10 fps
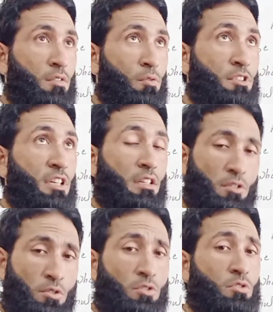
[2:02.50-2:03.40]
which are
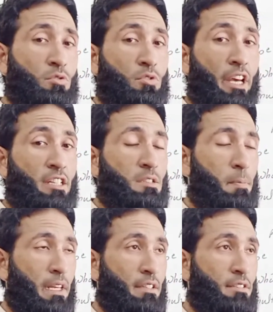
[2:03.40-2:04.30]
used to
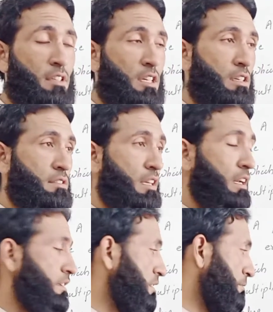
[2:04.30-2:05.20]
express the
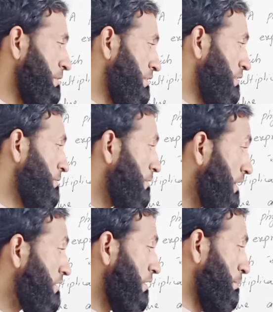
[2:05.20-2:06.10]
laws of physics.
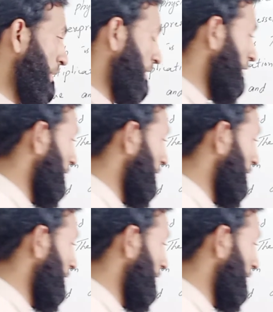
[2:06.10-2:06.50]
For example,